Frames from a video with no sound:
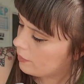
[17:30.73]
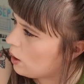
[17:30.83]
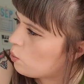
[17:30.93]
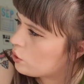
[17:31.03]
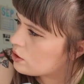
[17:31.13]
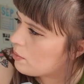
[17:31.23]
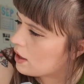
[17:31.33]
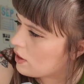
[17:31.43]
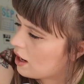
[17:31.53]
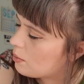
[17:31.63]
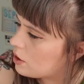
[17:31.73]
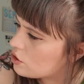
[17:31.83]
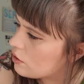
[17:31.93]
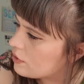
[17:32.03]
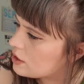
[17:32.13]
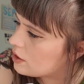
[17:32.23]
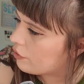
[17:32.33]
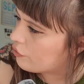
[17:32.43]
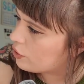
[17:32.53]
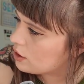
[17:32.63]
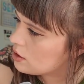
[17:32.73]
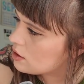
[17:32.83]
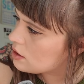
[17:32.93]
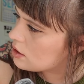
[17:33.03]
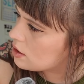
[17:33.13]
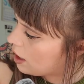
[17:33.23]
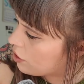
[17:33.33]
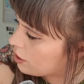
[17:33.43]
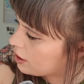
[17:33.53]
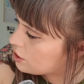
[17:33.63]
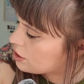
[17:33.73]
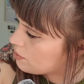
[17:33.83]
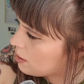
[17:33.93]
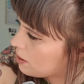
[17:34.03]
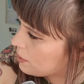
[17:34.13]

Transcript: it wouldn't make that much of a difference. And I think it's just maybe